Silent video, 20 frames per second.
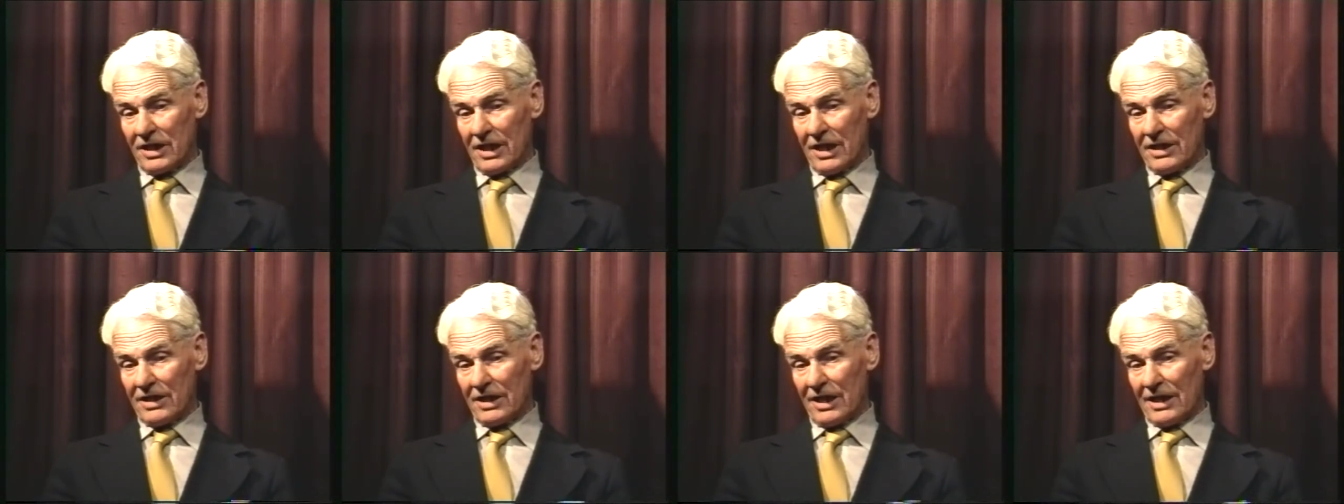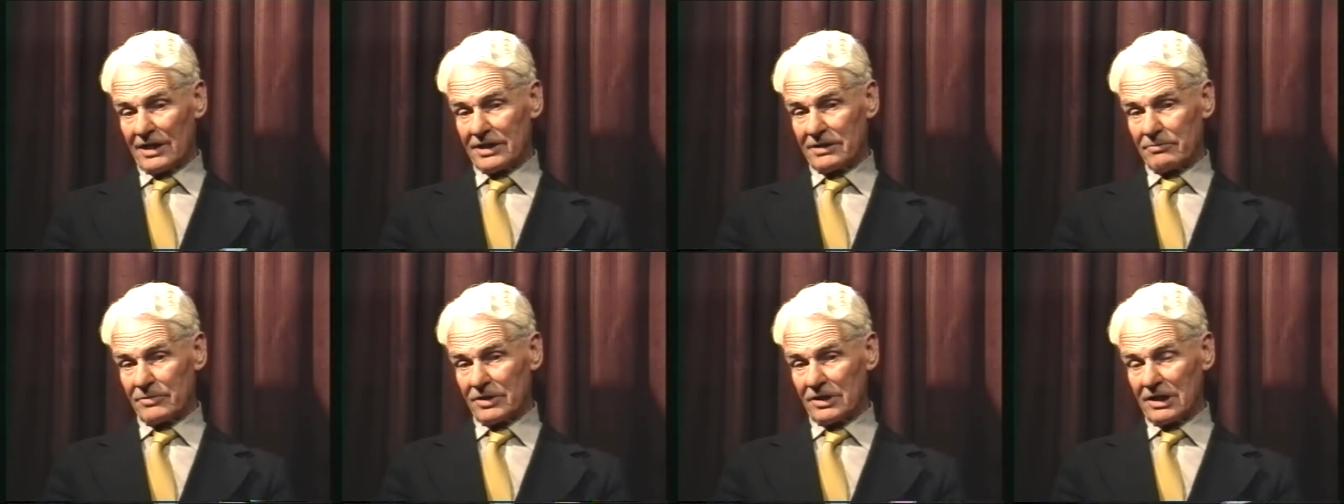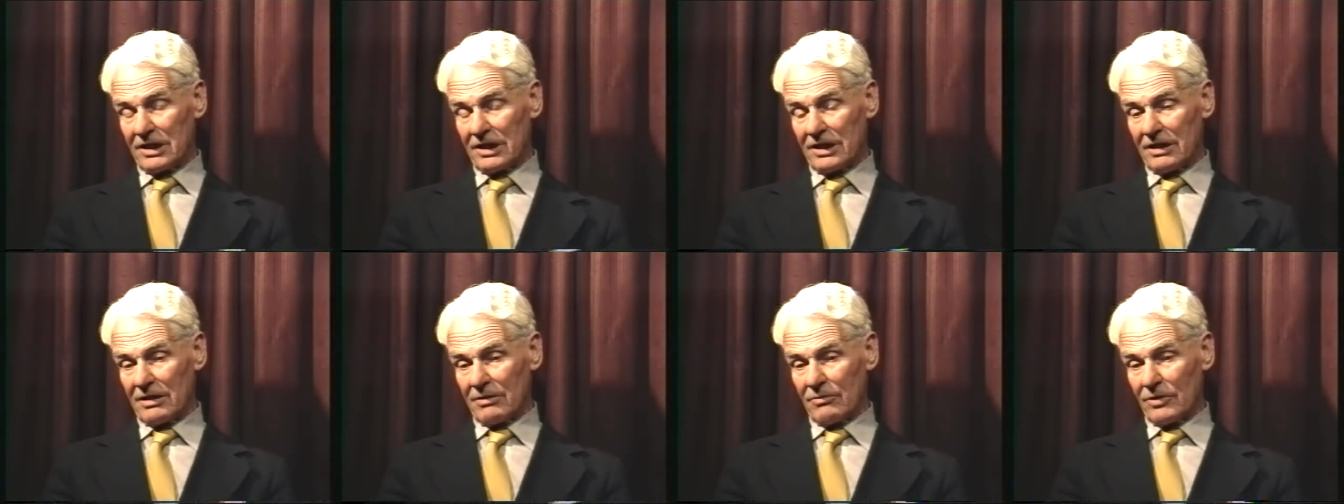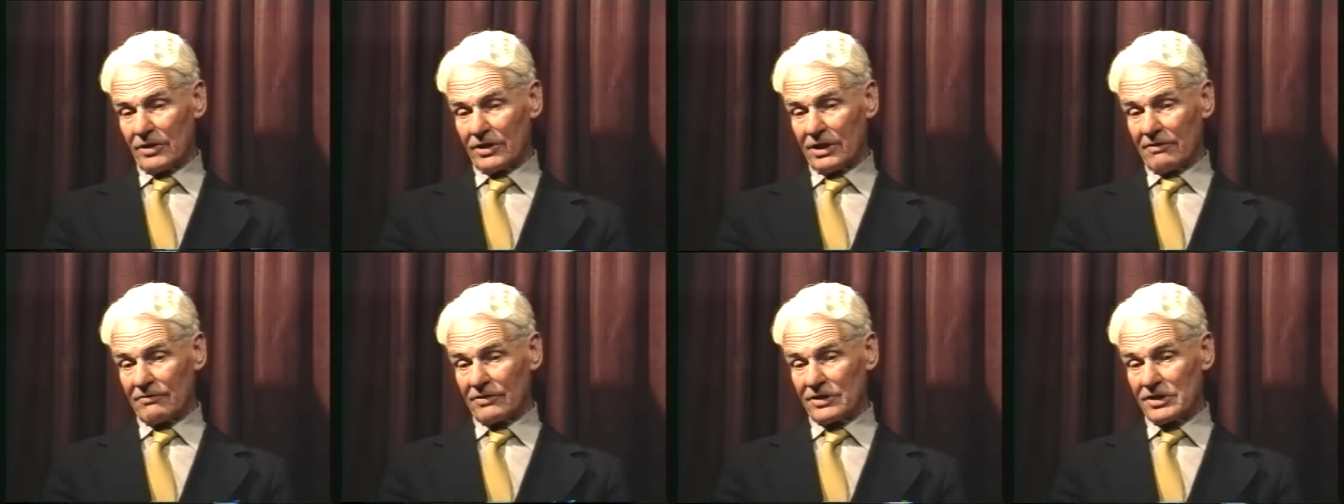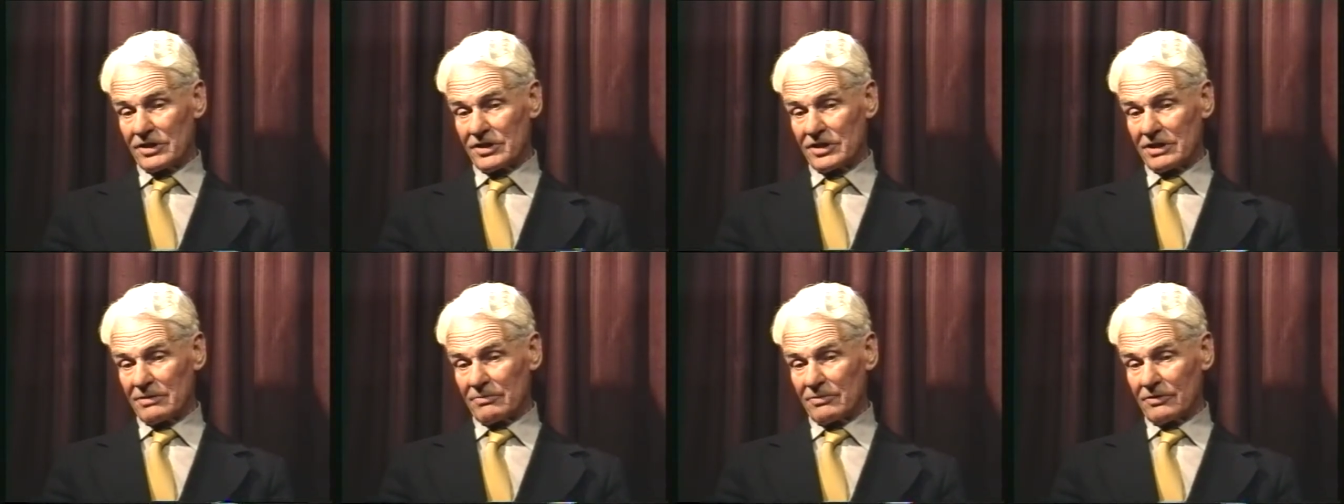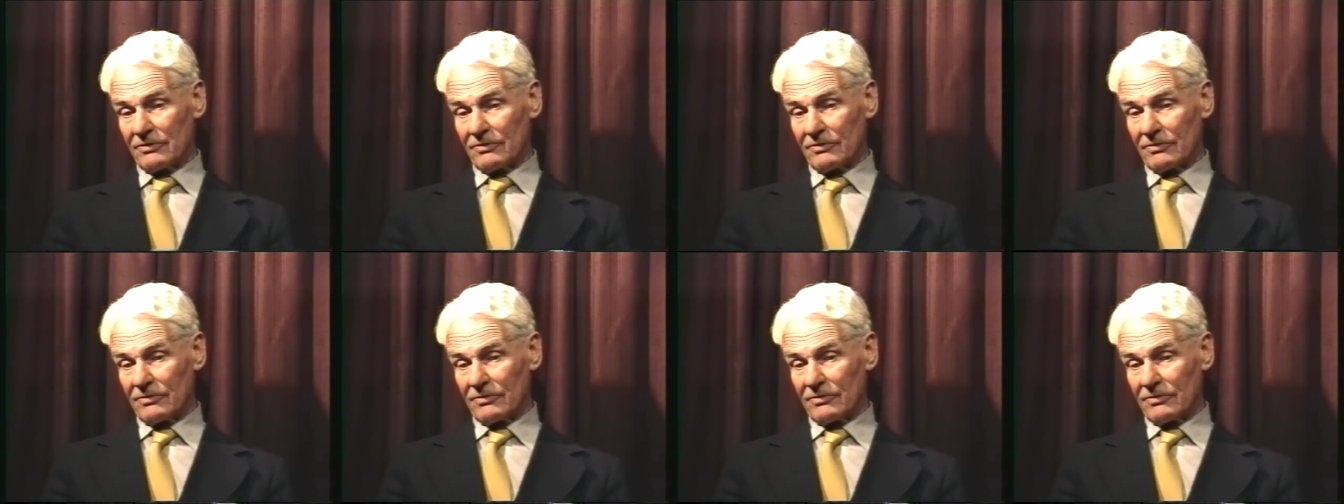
and ultimately, whatever system